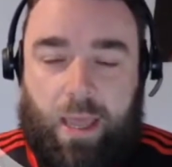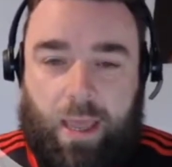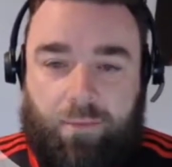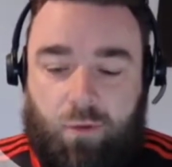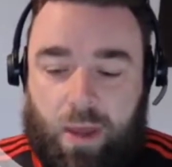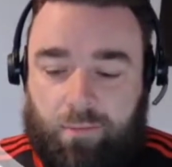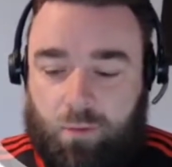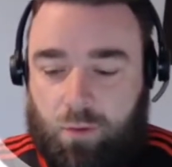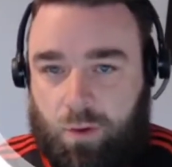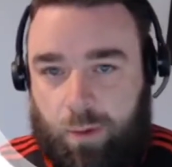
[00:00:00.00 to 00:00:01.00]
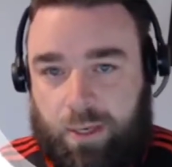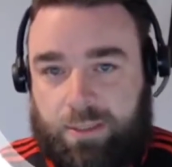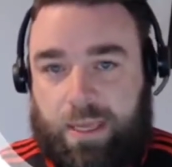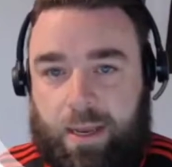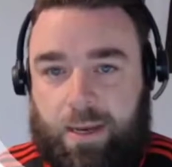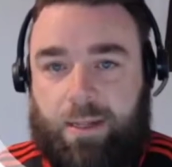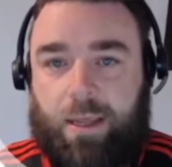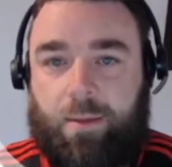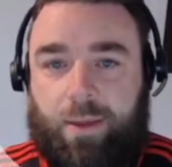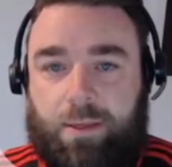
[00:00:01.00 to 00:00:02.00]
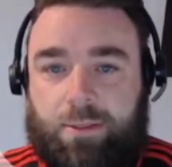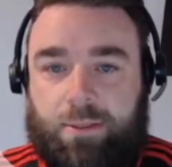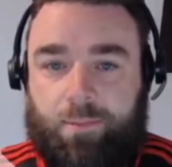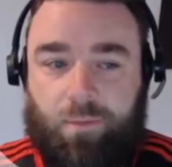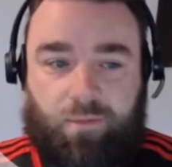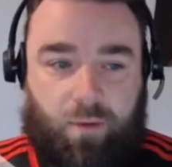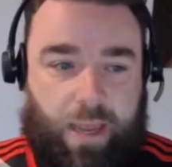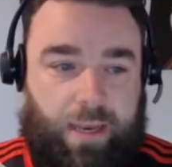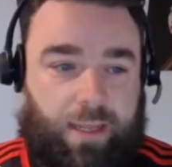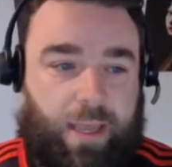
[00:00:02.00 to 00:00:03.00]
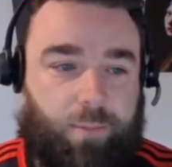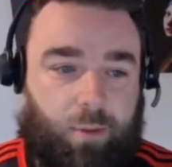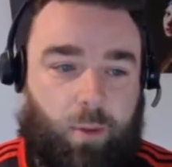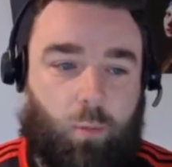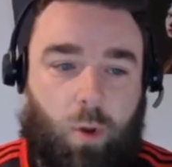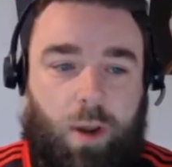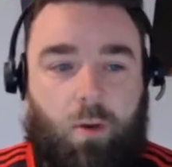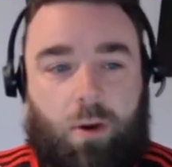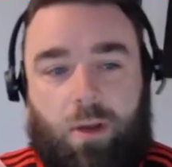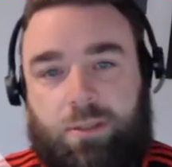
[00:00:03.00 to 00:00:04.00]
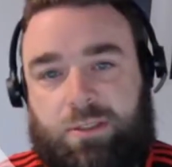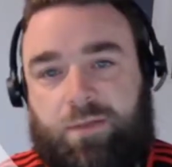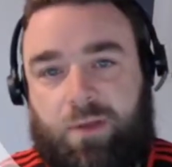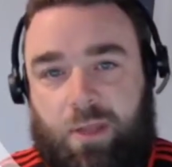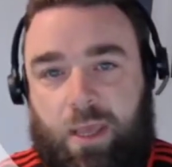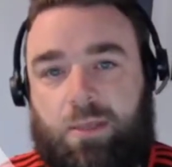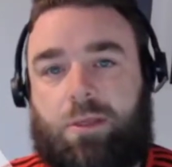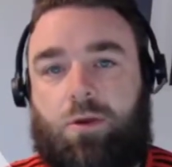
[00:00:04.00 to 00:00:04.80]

If you have no queries a database for any time between 1 hour and 7 days,